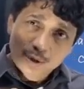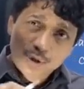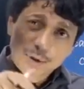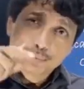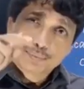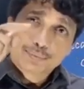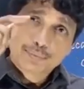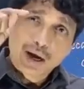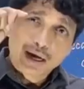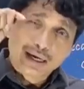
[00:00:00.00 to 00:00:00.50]

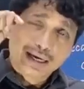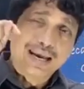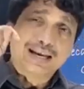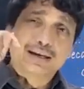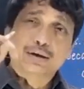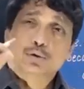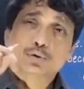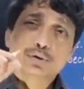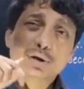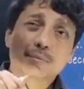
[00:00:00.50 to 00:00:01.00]
So
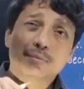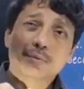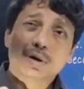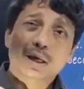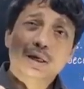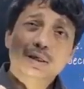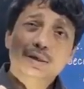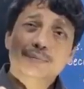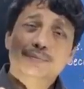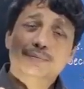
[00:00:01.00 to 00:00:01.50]
again, to
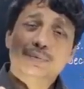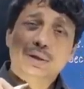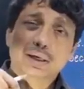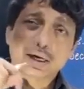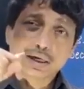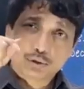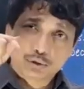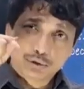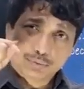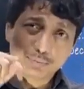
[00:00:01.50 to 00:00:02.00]
summarize,
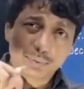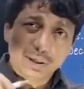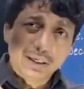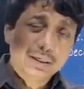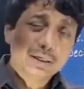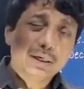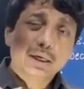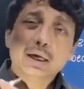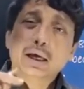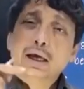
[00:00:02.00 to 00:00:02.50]
again to
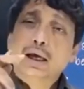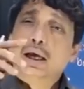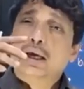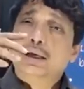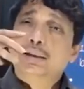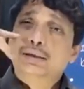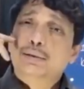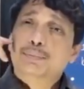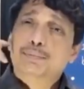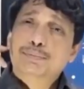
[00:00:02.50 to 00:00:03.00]
repeat,
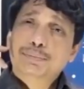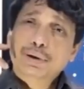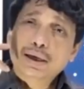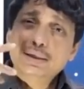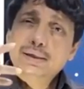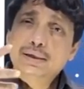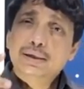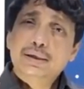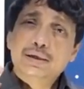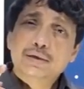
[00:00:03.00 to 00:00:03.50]
the
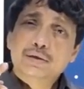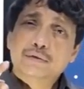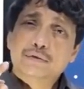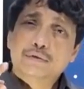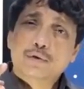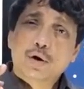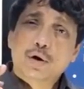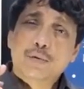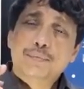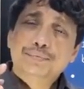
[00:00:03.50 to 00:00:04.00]
plus cylinder
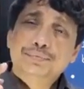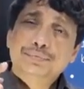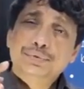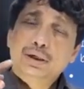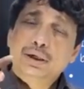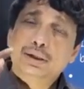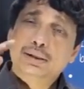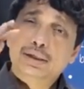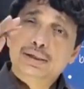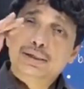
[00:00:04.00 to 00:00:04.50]
form,
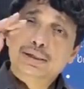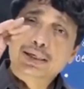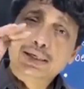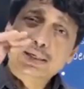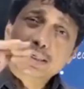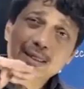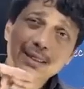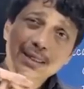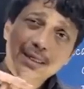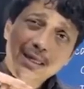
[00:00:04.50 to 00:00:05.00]
the
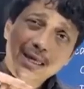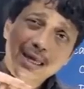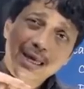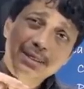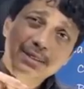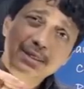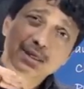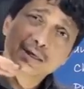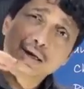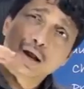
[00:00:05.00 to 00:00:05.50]
cylinder
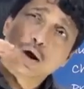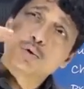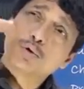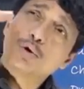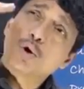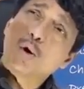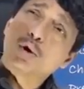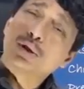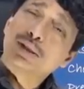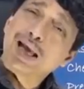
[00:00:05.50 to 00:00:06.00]
is
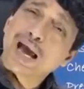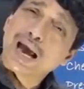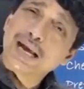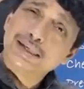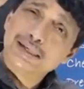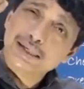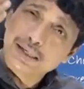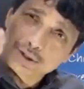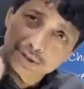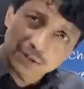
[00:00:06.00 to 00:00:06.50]
ground on the
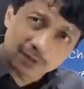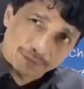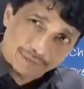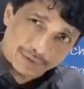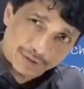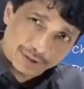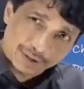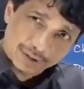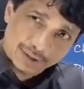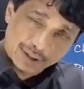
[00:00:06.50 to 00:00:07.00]
anterior
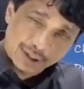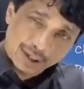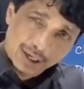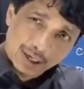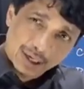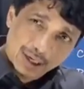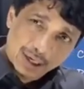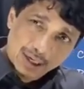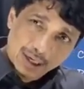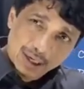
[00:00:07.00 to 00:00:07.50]
surface,
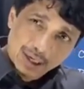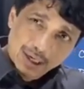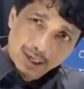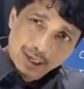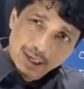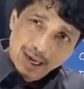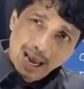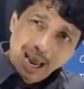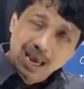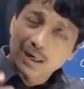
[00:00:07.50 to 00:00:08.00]

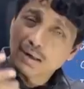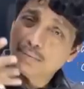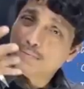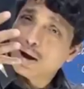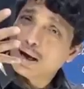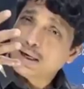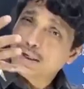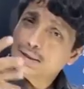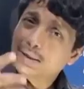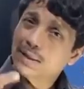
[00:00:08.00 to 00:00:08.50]
and a
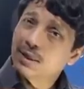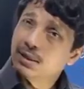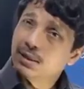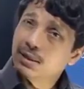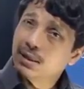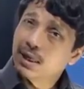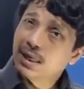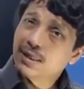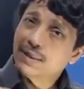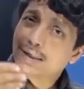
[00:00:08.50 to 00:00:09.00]
minus
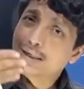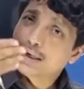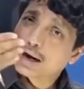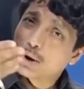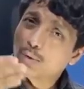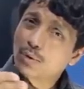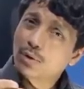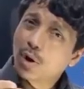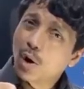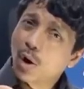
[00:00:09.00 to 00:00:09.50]
cylinder is
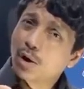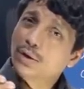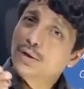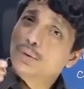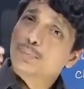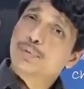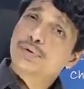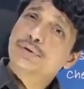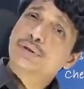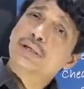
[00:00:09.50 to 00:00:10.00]
ground on
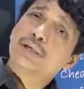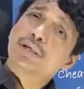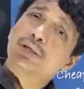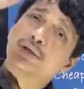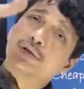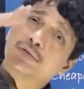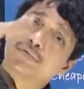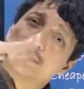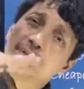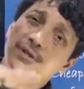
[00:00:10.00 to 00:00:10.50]
the posterior
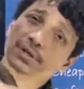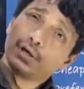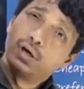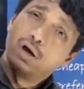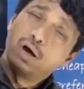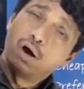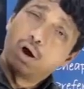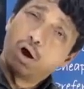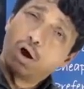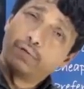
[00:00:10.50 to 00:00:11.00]
surface
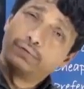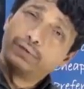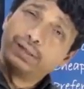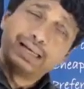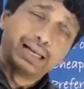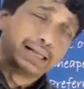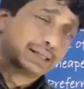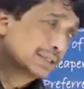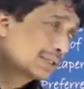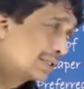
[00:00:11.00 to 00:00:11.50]
of
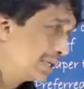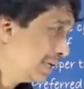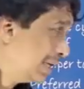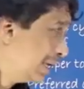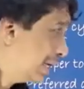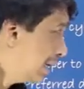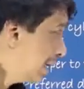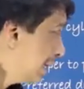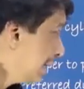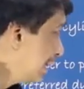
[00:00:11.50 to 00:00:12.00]
the lens.
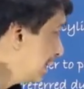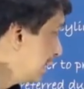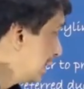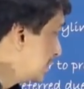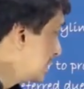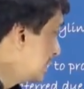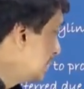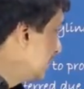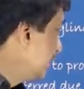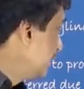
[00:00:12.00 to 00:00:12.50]

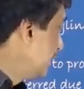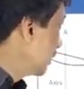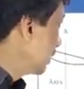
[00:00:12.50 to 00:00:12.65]
Let's see